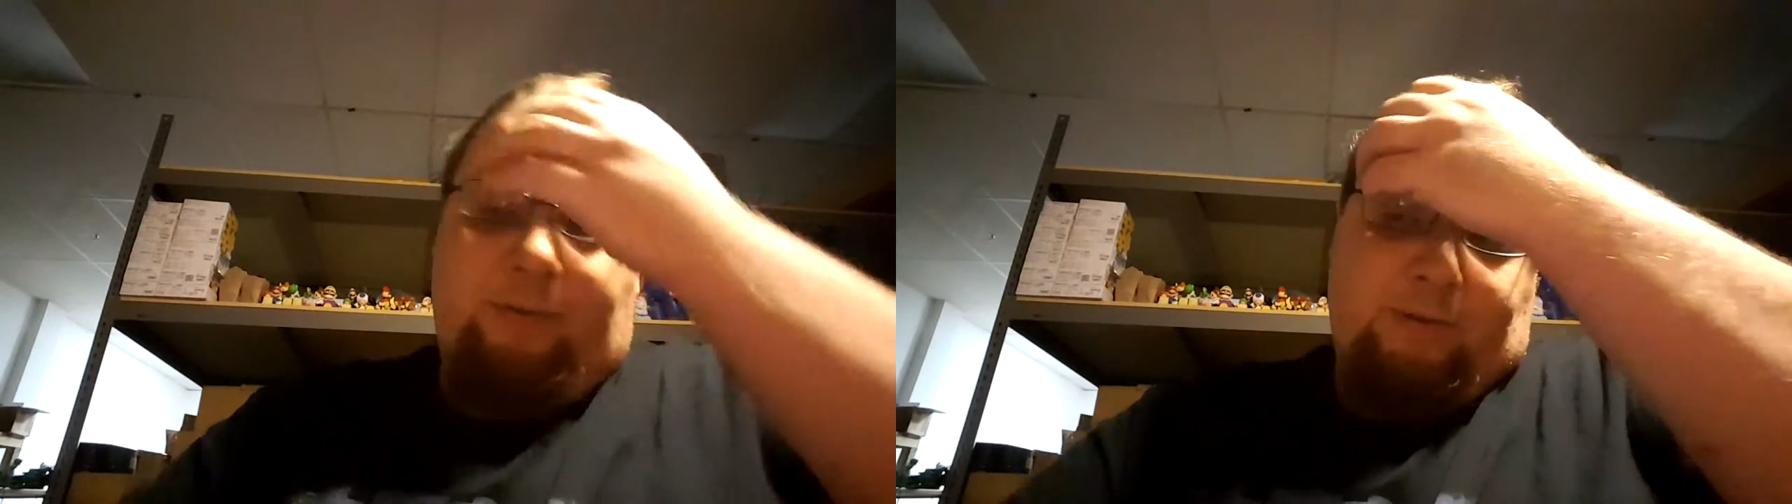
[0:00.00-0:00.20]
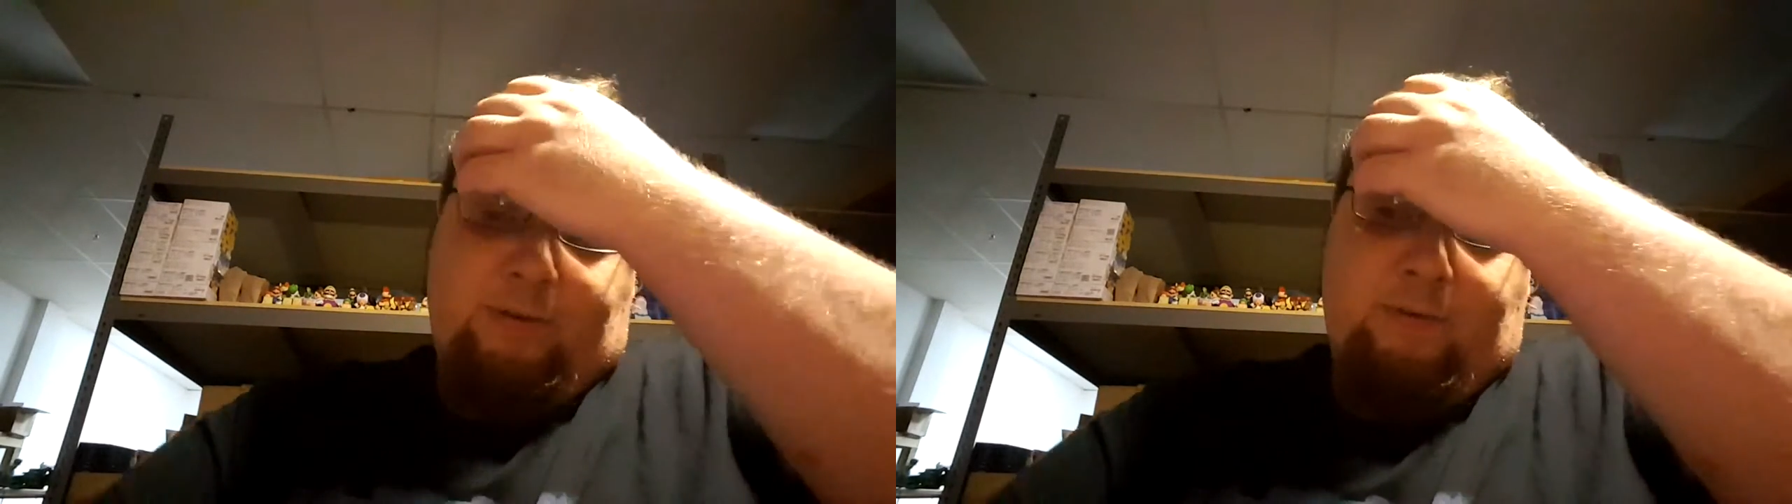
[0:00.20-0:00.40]

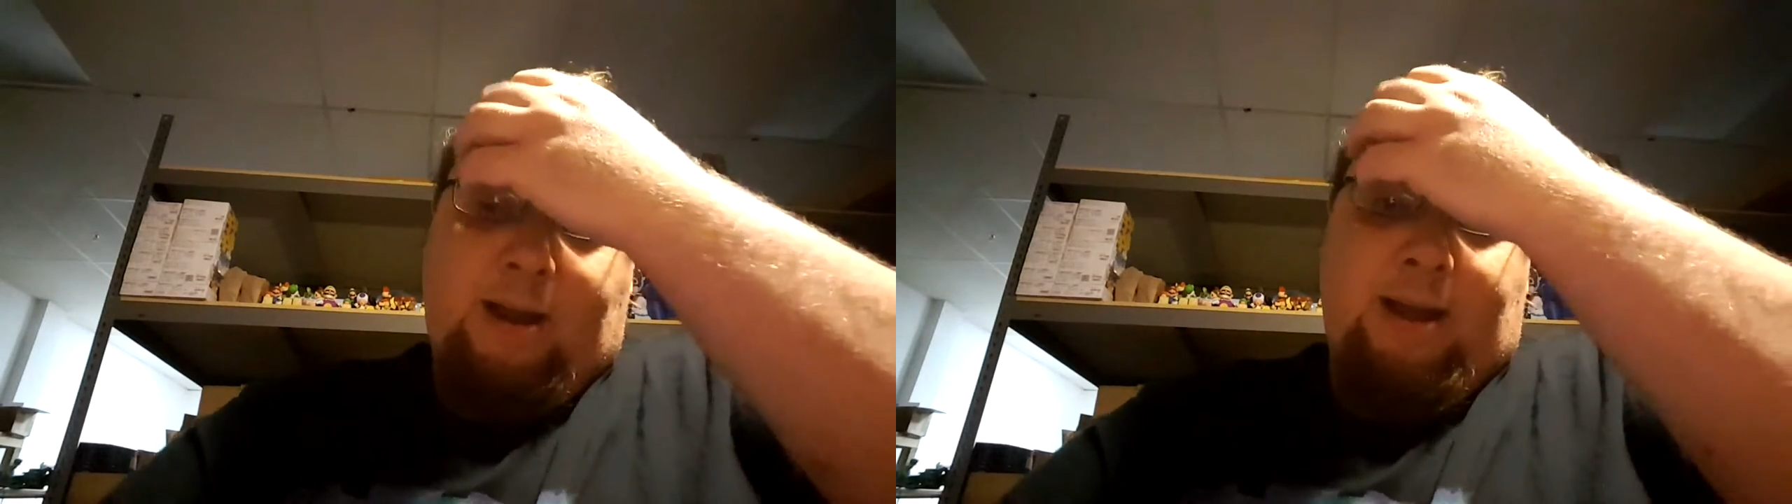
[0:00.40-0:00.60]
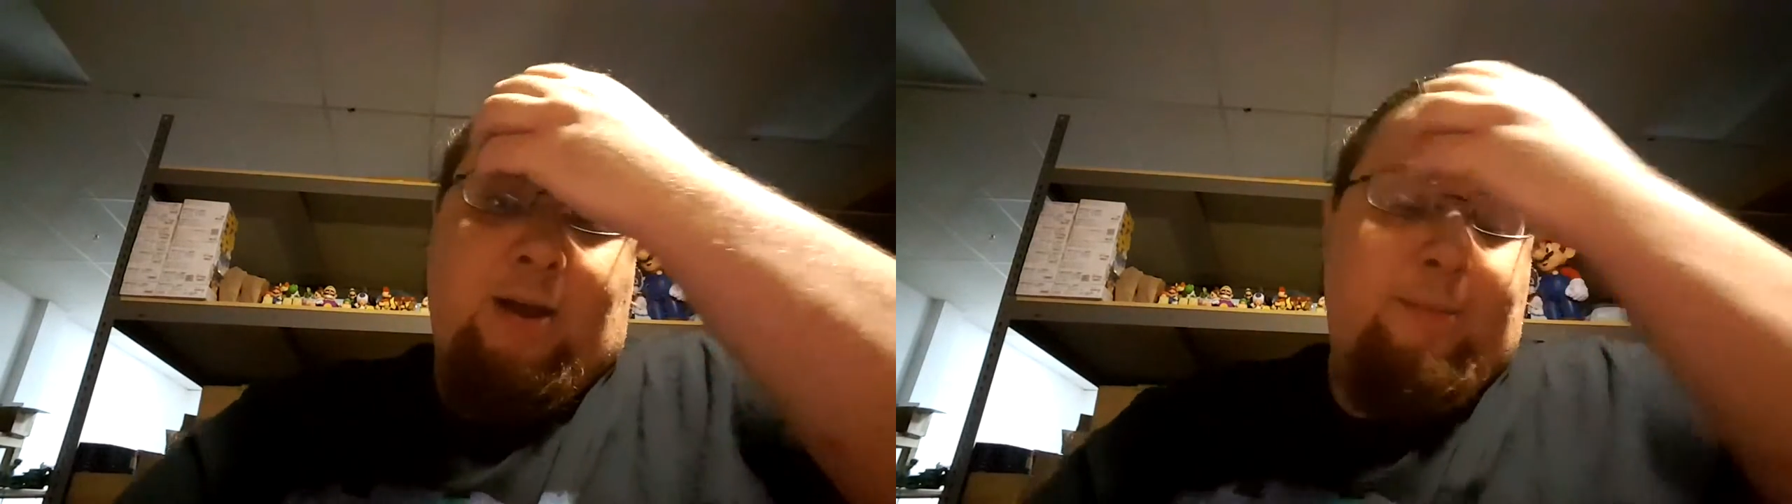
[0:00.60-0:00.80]
So
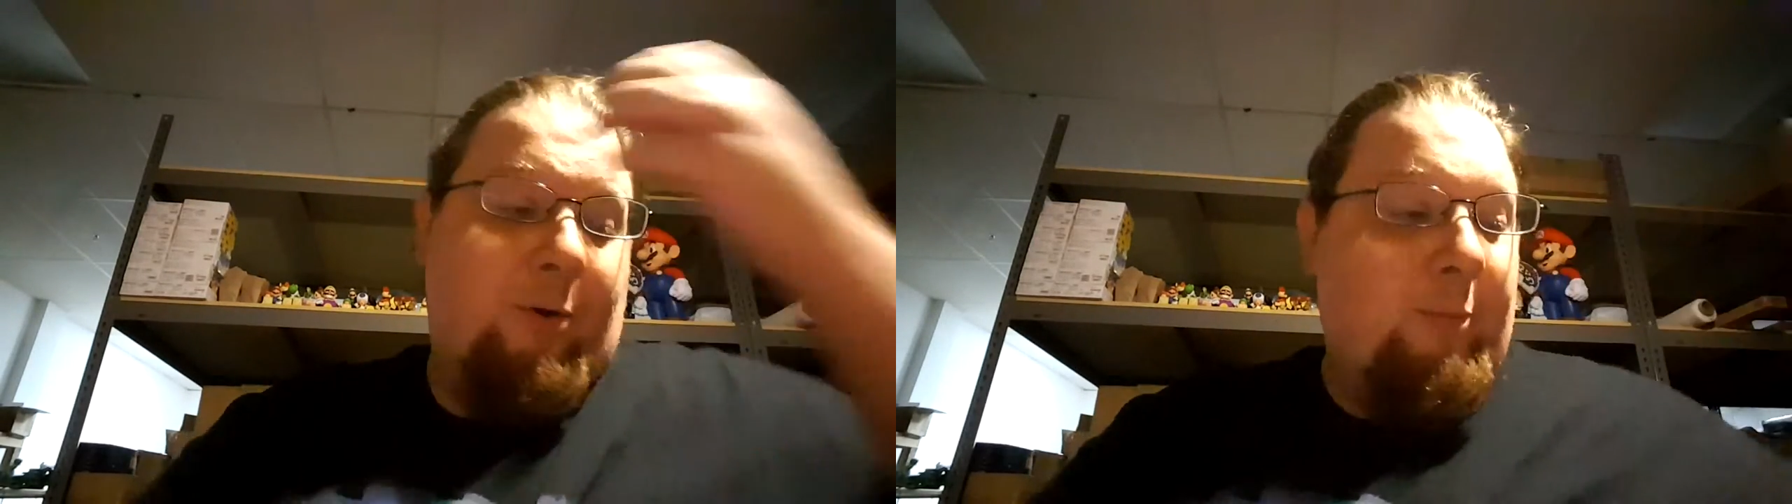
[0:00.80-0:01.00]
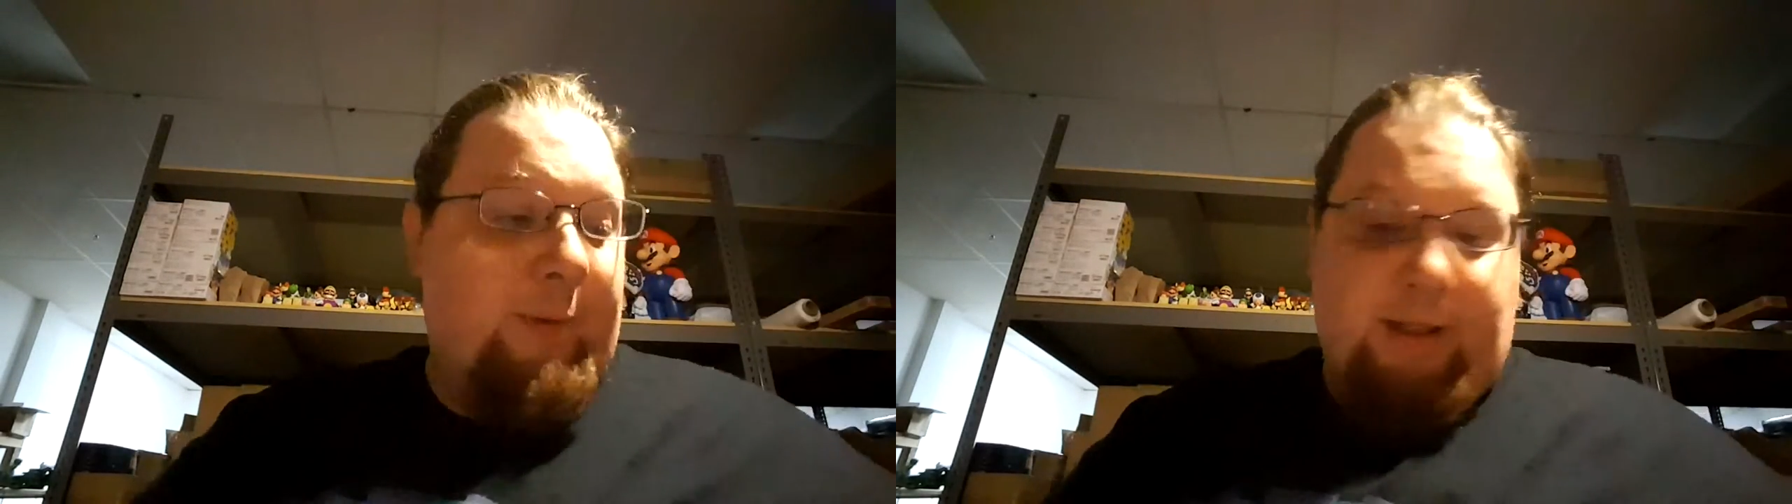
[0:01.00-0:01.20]
right now I'm
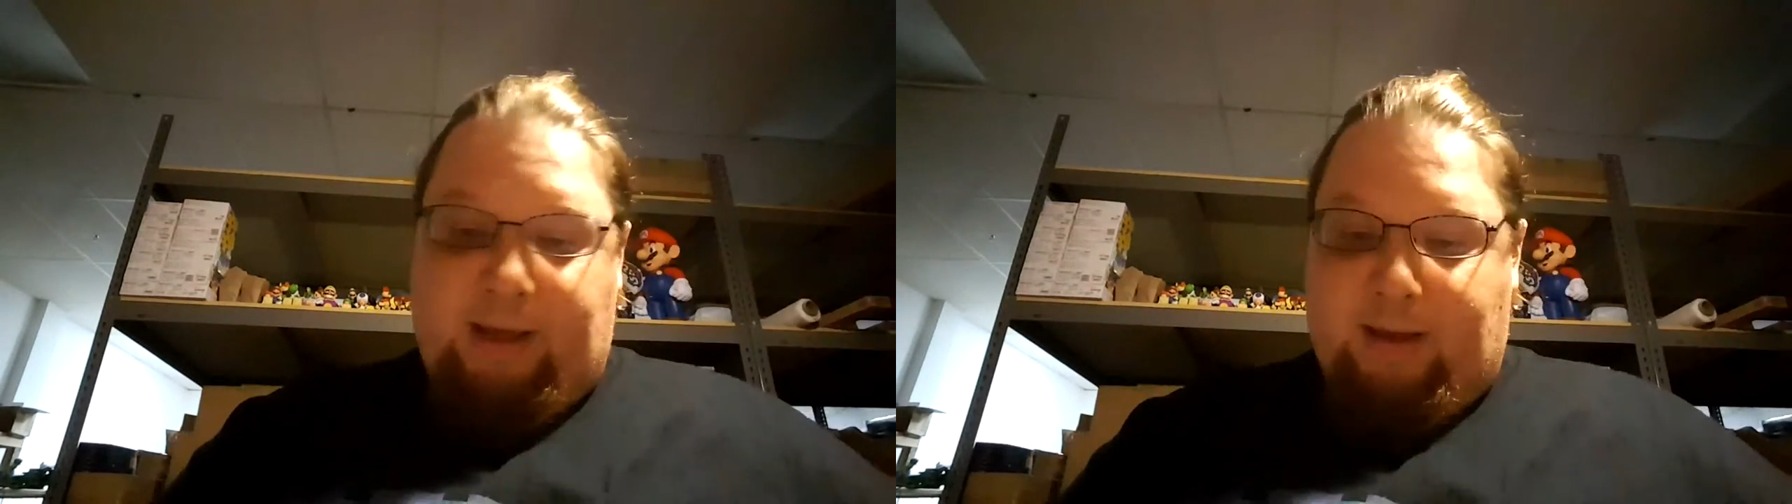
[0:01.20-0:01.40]
opening the